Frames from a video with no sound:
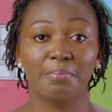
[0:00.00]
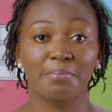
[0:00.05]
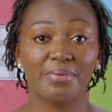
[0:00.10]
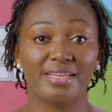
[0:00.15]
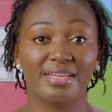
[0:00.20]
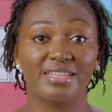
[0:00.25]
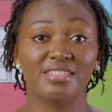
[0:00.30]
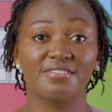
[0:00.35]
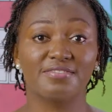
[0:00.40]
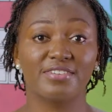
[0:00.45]

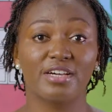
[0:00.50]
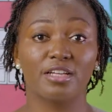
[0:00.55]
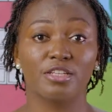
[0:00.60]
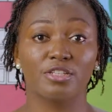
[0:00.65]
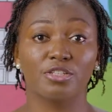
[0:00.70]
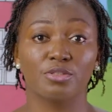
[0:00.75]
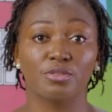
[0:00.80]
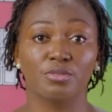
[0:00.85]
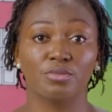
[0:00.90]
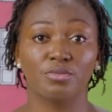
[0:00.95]
Place
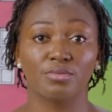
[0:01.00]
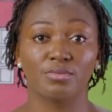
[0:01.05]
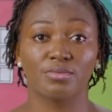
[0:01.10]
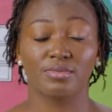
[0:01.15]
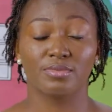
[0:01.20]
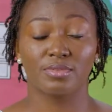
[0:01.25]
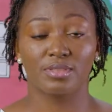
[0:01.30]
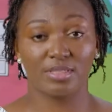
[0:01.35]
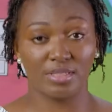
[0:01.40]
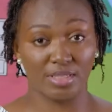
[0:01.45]
value
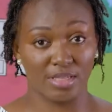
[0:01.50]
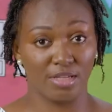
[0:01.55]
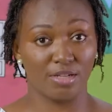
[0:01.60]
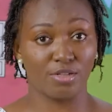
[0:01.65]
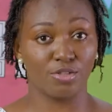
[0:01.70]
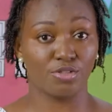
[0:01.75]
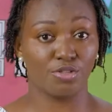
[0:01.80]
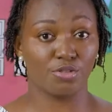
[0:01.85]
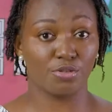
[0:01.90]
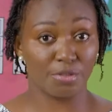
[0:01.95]

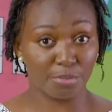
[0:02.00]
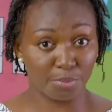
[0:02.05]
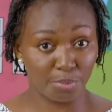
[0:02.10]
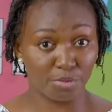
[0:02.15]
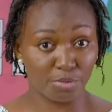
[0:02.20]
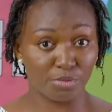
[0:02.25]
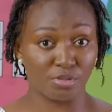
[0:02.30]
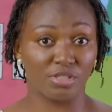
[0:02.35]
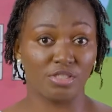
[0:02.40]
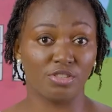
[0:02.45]
tells you the
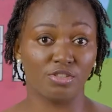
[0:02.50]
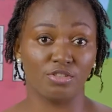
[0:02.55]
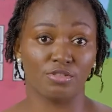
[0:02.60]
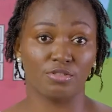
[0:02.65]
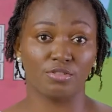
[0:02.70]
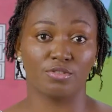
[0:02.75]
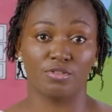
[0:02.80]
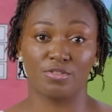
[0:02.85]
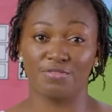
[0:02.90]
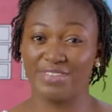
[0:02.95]

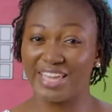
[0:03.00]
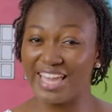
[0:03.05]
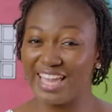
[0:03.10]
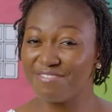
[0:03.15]
position of